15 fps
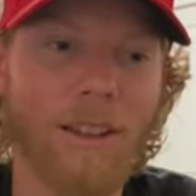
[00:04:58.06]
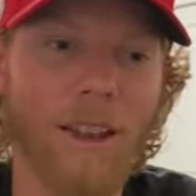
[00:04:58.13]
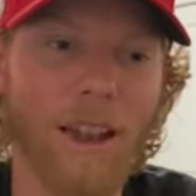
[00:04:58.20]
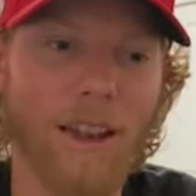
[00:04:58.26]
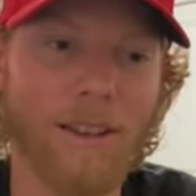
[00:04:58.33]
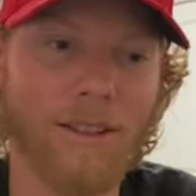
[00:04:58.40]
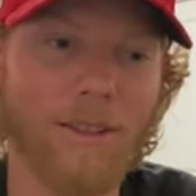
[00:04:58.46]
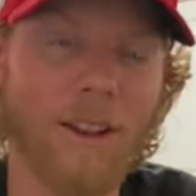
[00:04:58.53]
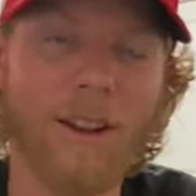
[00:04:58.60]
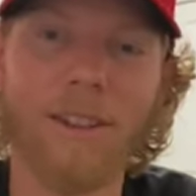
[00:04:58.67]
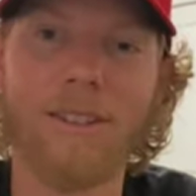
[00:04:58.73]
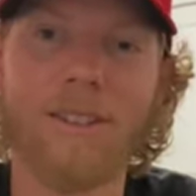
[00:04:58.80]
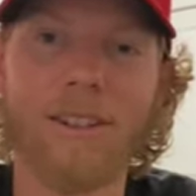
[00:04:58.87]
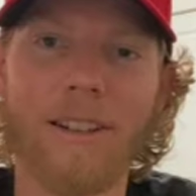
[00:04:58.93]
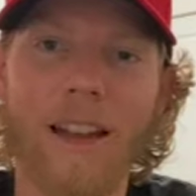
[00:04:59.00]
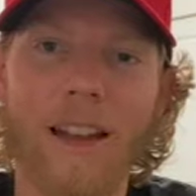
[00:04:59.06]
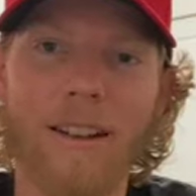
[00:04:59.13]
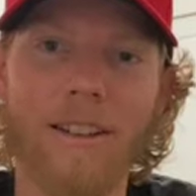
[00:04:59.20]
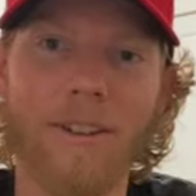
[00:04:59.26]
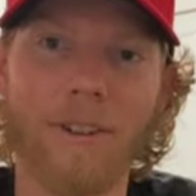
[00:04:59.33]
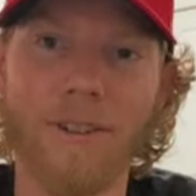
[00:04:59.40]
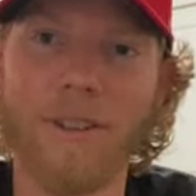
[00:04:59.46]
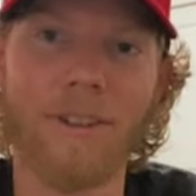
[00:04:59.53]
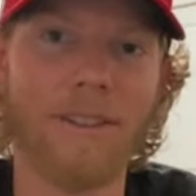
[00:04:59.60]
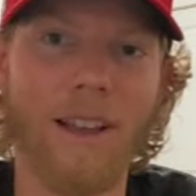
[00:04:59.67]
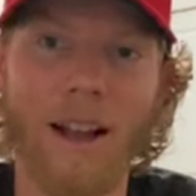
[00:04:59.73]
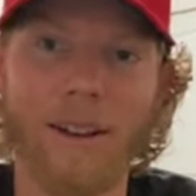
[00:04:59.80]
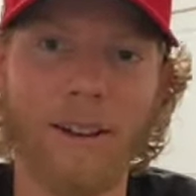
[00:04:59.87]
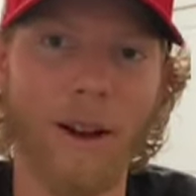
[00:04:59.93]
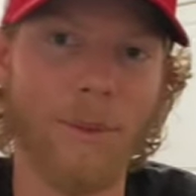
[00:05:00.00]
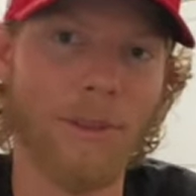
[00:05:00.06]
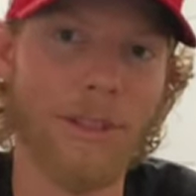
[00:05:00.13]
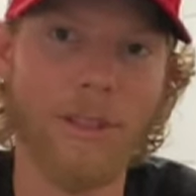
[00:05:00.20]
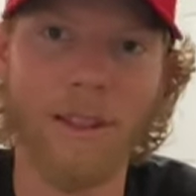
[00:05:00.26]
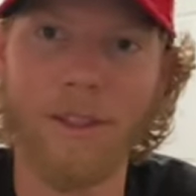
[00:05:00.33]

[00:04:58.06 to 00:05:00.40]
and his youngest son, Eddie, are the exact opposite.